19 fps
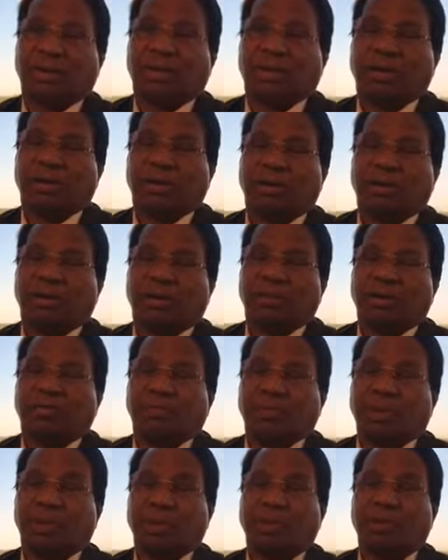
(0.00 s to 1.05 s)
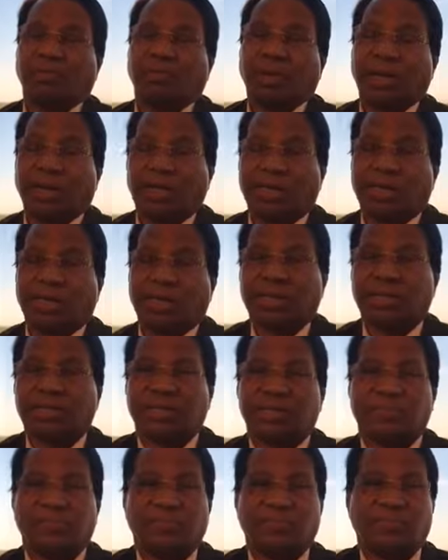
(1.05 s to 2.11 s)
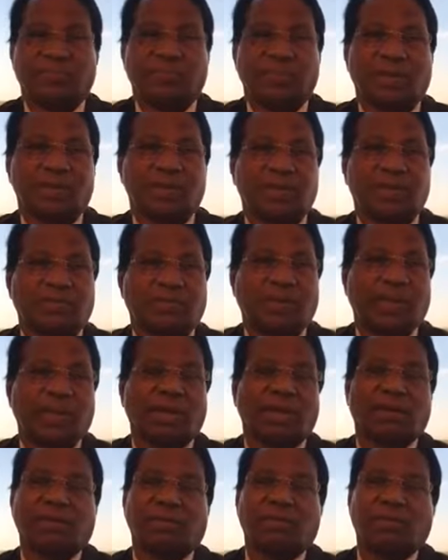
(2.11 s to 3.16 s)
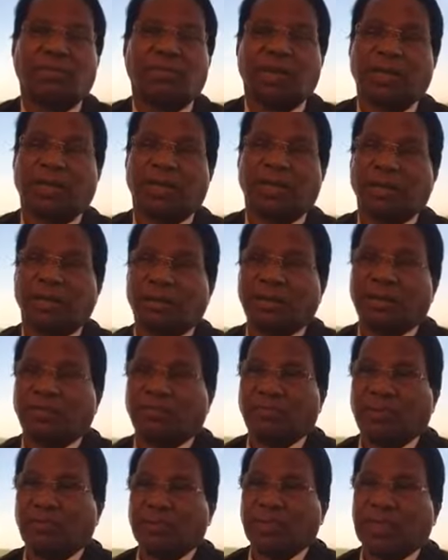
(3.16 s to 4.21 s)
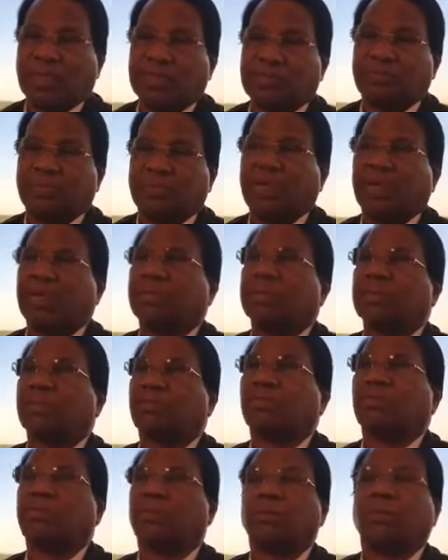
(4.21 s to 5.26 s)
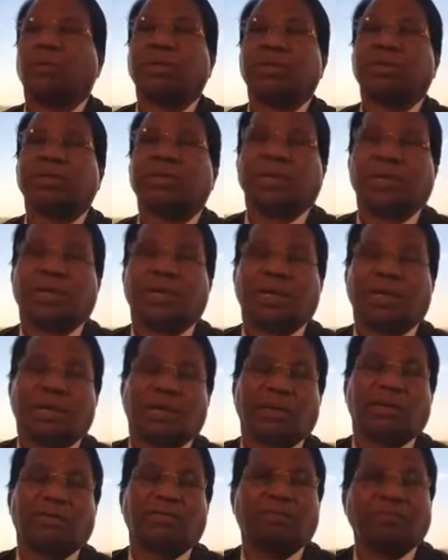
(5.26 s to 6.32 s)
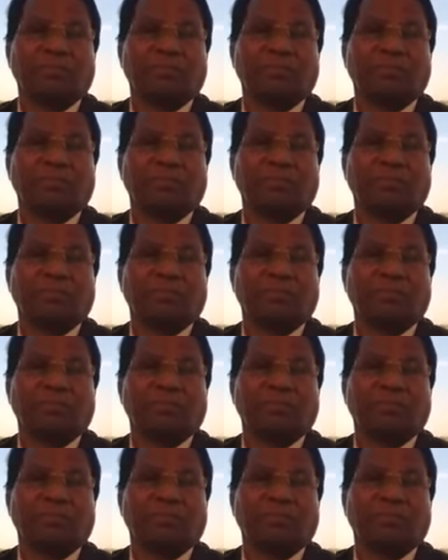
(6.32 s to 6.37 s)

And there are many things where we can learn from the experience of US and Canada,